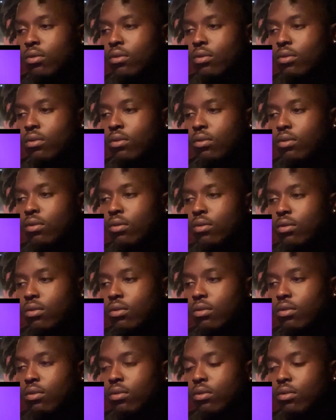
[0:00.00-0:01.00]

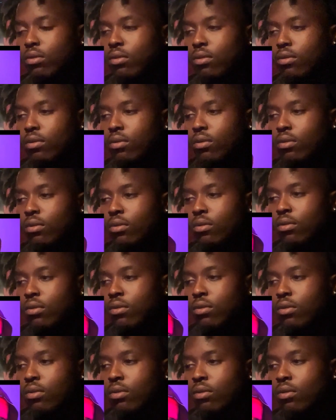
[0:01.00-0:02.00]

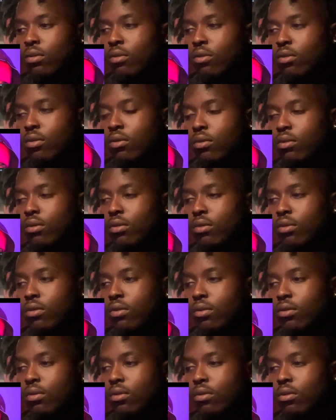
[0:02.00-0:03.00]

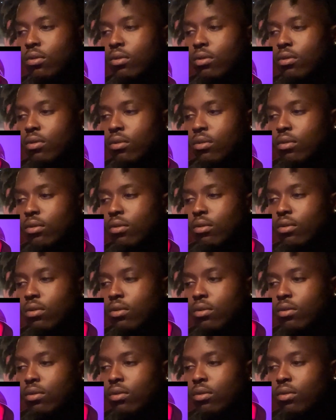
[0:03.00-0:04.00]

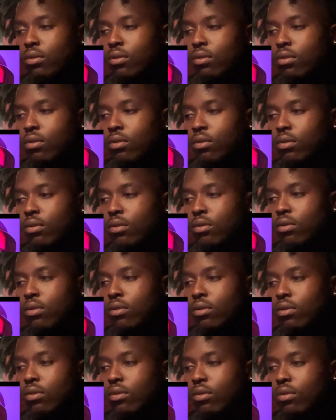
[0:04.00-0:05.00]

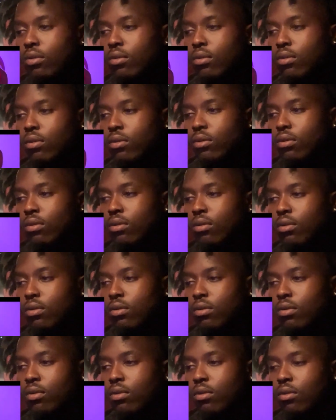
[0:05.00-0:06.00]

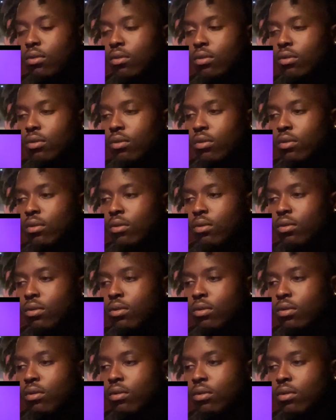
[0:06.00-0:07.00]

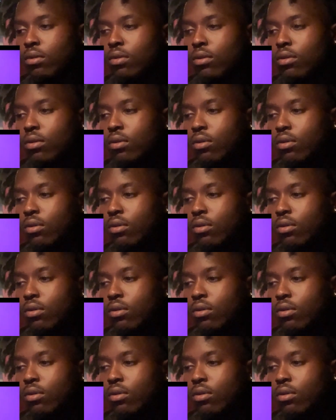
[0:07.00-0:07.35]
The person shown says nothing.